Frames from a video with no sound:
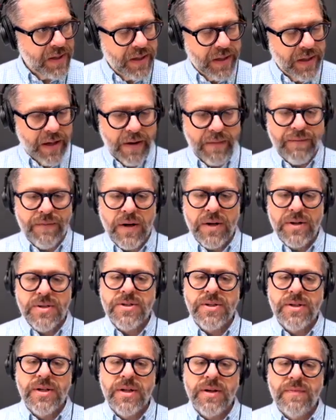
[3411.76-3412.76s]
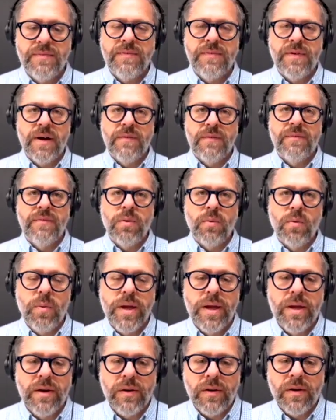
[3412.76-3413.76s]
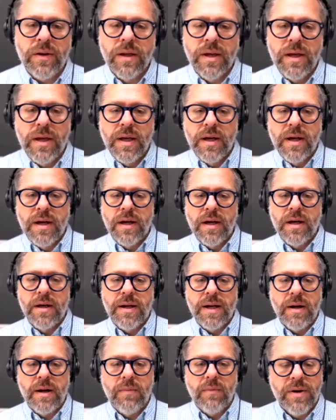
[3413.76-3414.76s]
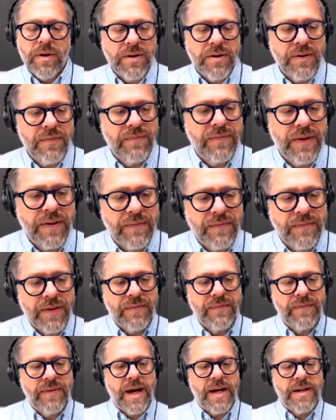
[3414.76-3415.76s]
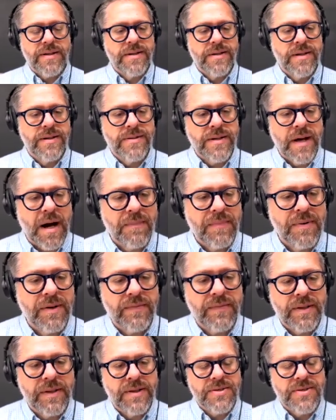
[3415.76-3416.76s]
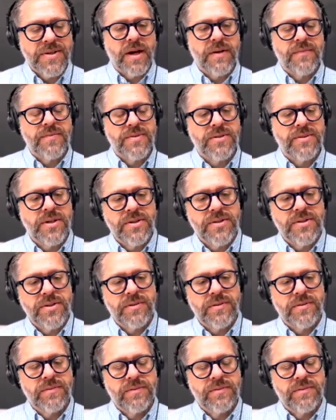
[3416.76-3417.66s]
a function of the will. And I wonder if that is operative in this conversation.